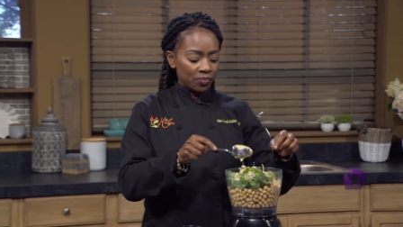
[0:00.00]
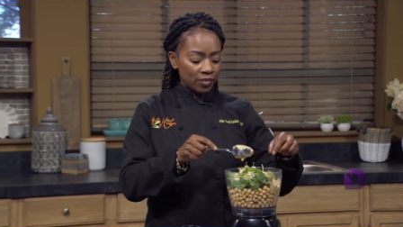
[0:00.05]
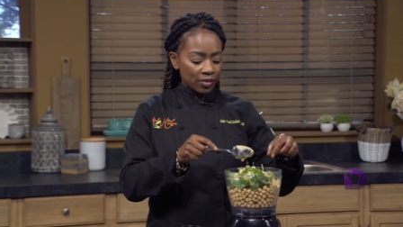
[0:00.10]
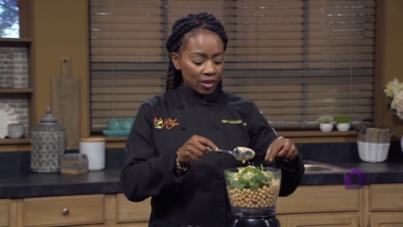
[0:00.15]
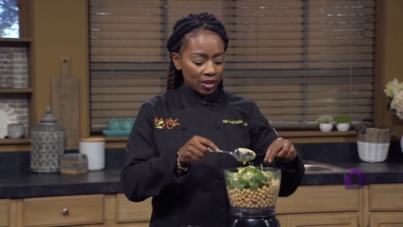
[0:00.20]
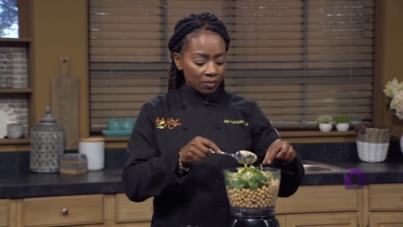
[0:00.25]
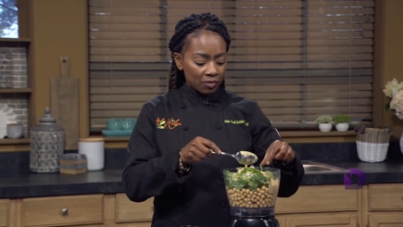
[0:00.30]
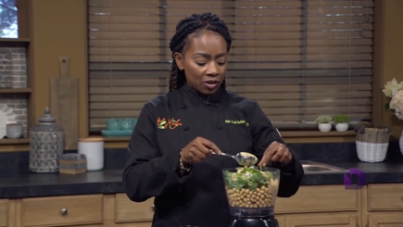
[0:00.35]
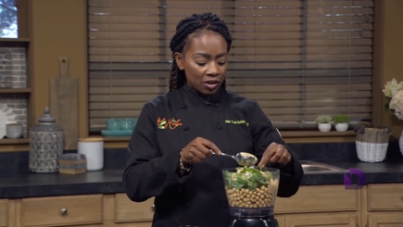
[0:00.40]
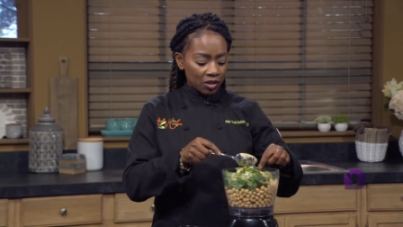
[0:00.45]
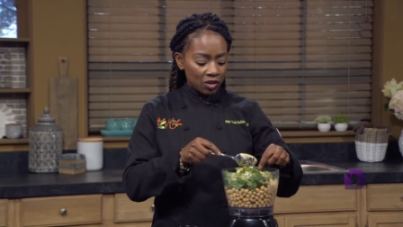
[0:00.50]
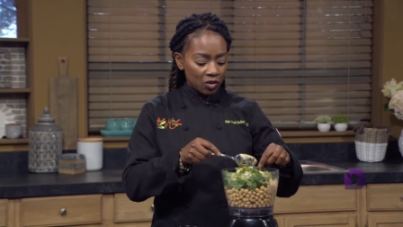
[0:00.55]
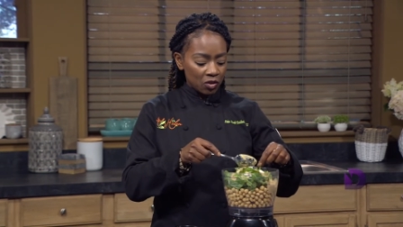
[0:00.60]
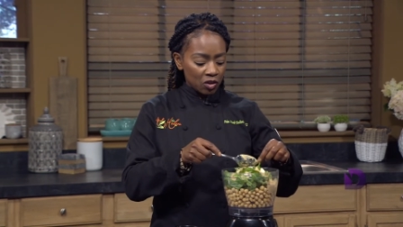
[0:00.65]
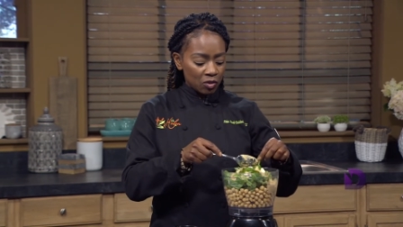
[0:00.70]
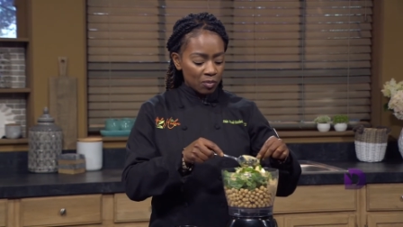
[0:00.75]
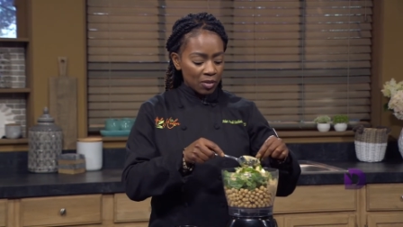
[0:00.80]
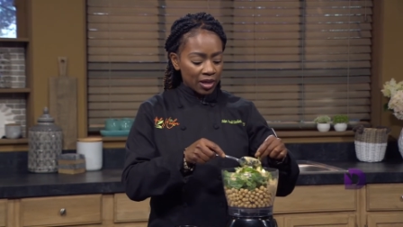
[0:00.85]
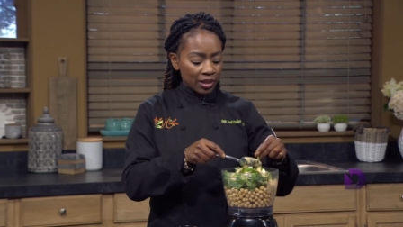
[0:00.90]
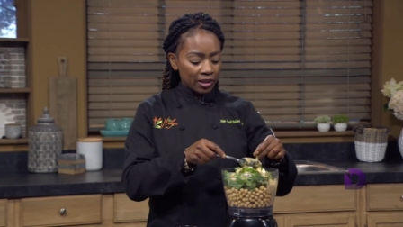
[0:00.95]
I'm going to
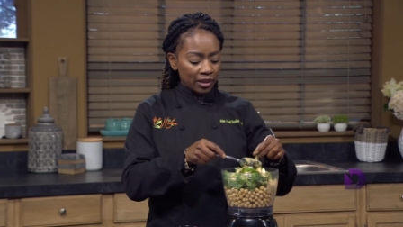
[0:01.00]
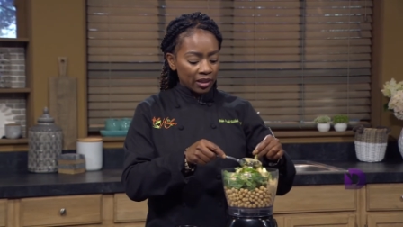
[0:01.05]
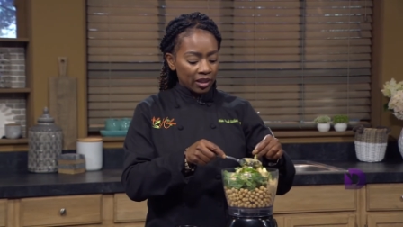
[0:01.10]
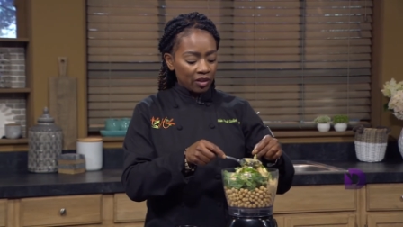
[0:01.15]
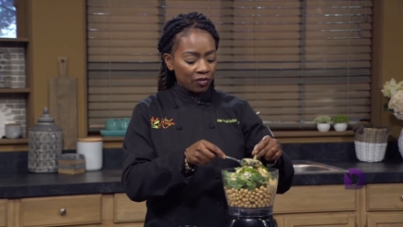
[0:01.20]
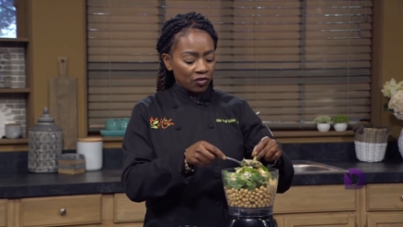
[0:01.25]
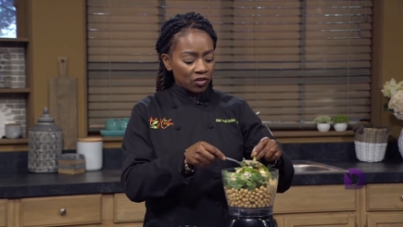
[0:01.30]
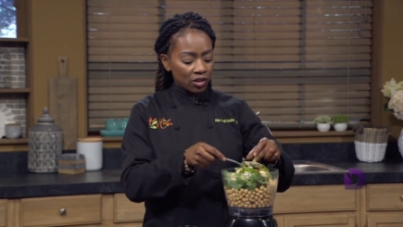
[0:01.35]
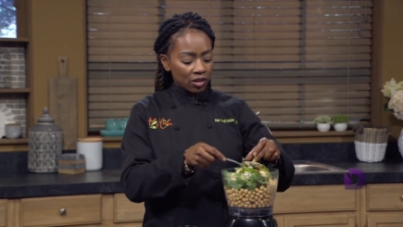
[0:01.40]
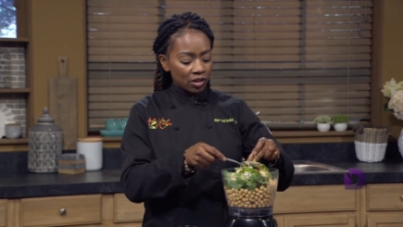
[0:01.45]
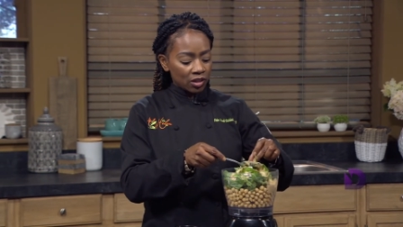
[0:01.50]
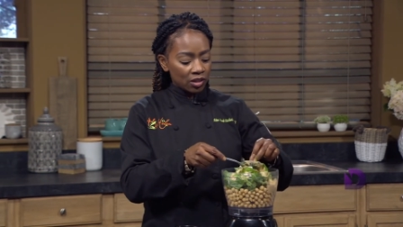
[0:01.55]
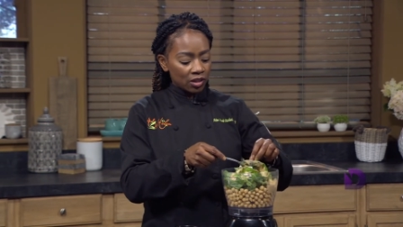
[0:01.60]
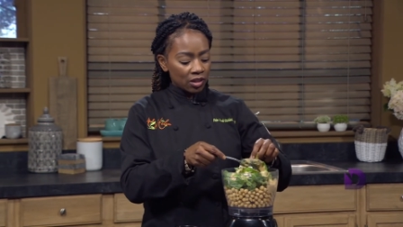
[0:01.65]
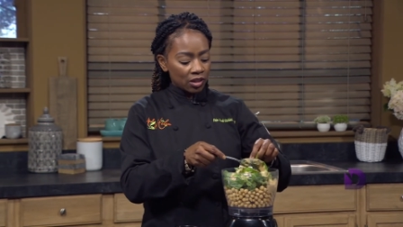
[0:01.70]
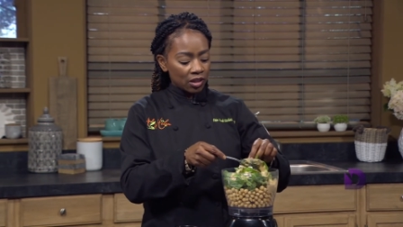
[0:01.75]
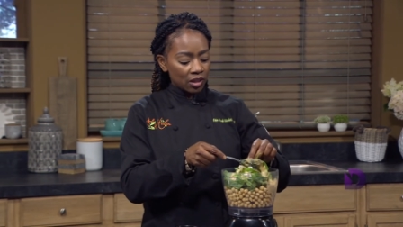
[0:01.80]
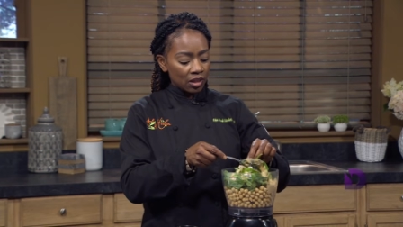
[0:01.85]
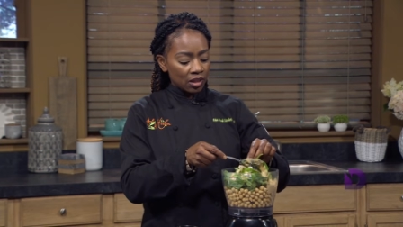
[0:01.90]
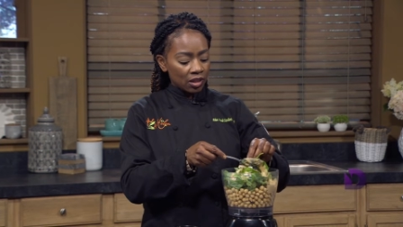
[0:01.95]
use my leaf to
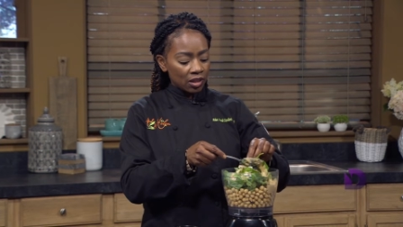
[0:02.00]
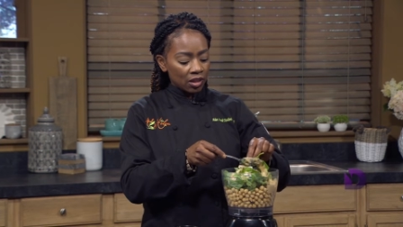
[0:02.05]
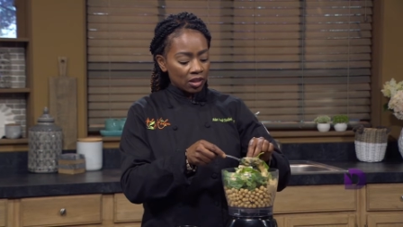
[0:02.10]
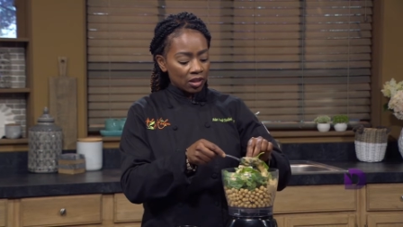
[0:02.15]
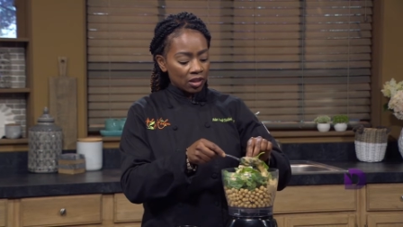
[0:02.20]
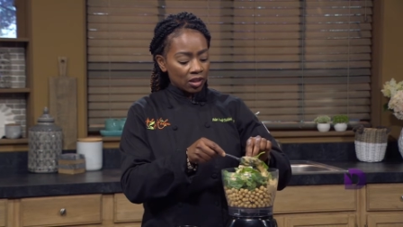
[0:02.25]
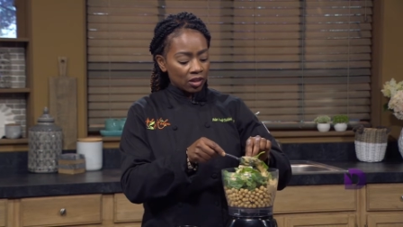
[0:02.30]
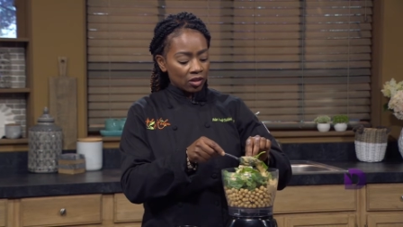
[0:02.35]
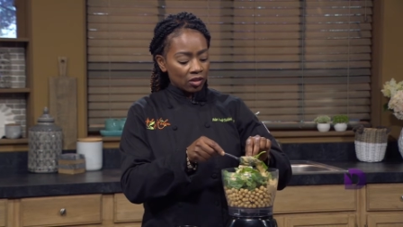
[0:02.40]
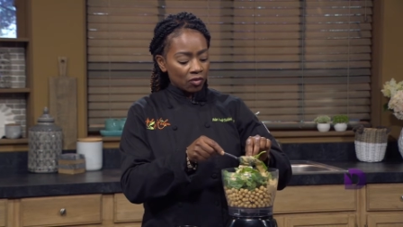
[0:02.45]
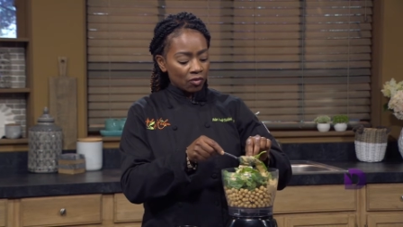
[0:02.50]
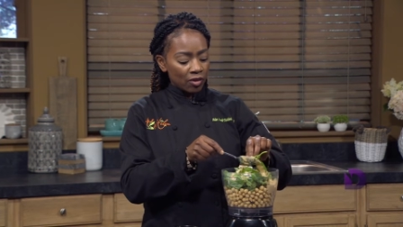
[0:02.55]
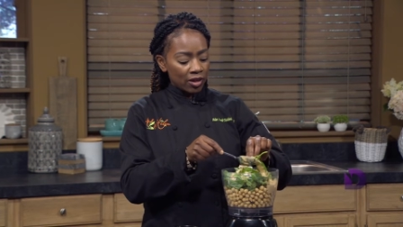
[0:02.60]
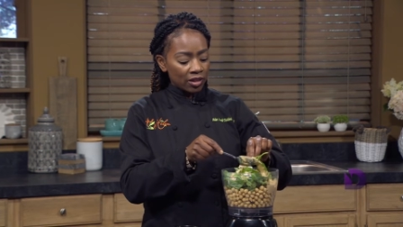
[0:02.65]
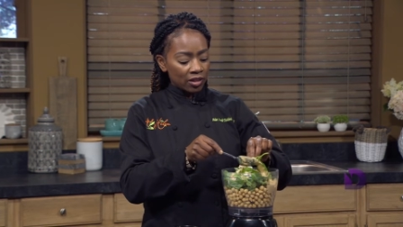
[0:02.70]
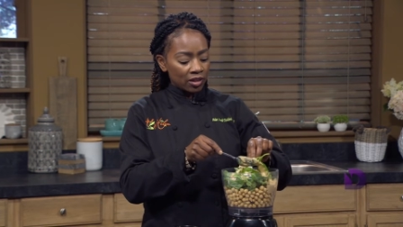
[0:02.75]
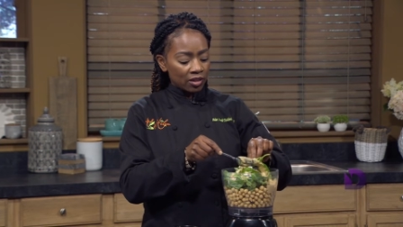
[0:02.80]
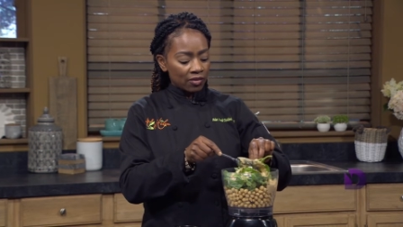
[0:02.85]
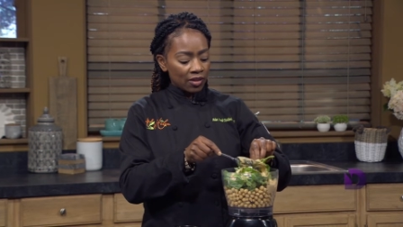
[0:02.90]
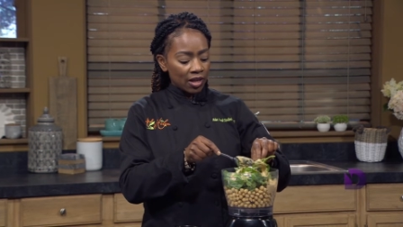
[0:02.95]
get the
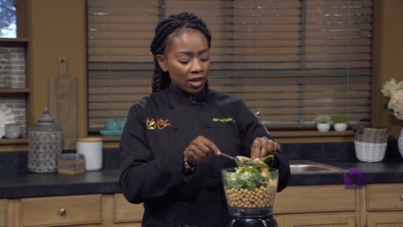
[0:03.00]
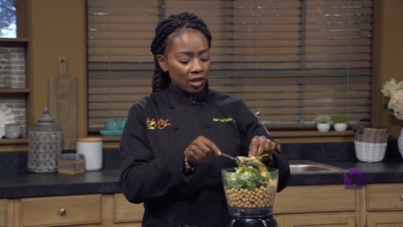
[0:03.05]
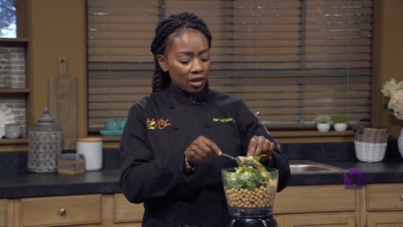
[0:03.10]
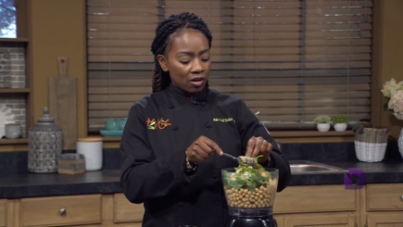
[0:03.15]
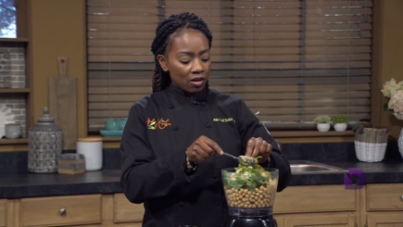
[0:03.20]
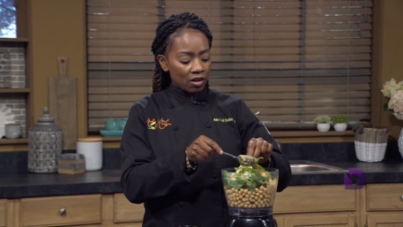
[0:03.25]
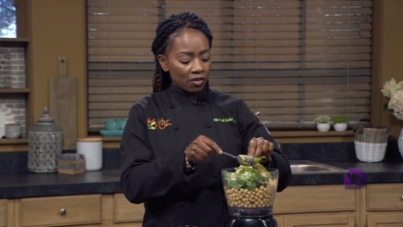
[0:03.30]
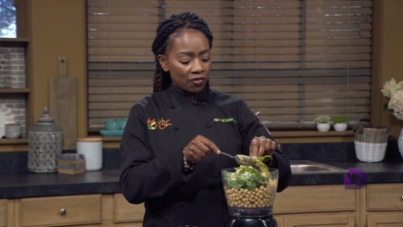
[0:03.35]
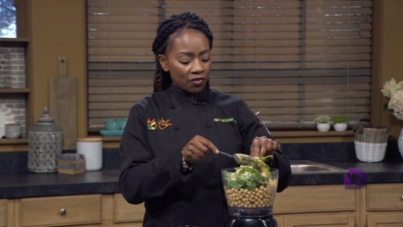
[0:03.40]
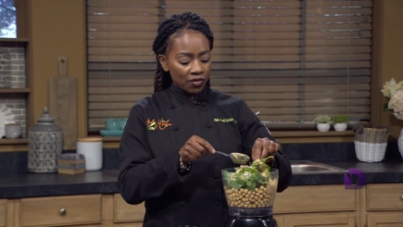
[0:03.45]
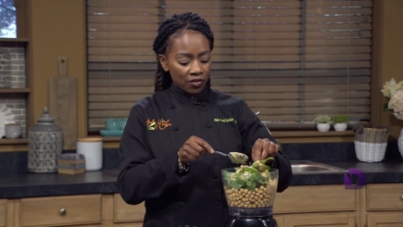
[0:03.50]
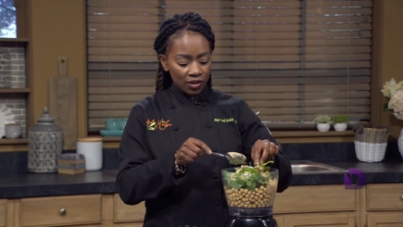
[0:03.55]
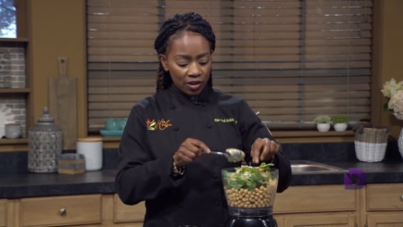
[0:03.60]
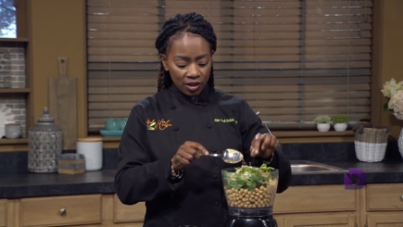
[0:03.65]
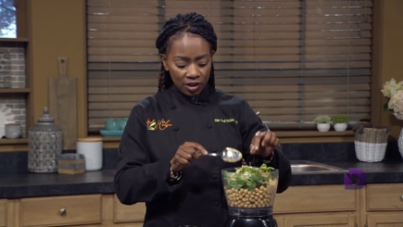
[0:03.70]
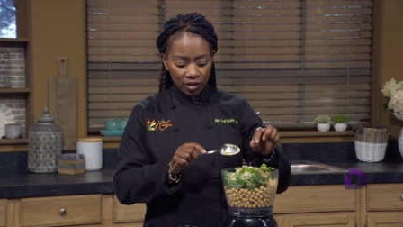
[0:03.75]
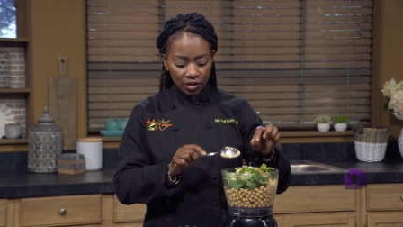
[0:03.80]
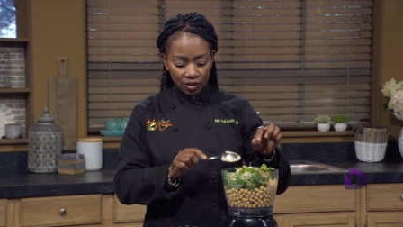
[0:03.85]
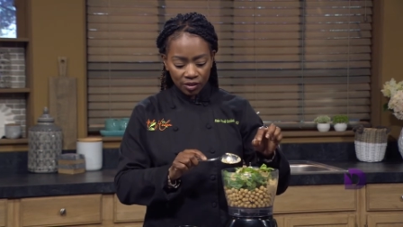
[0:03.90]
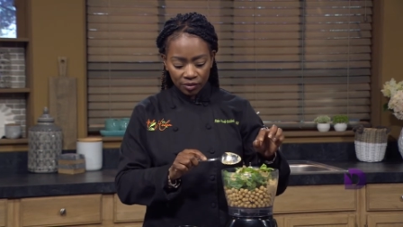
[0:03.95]
rest of that off of there.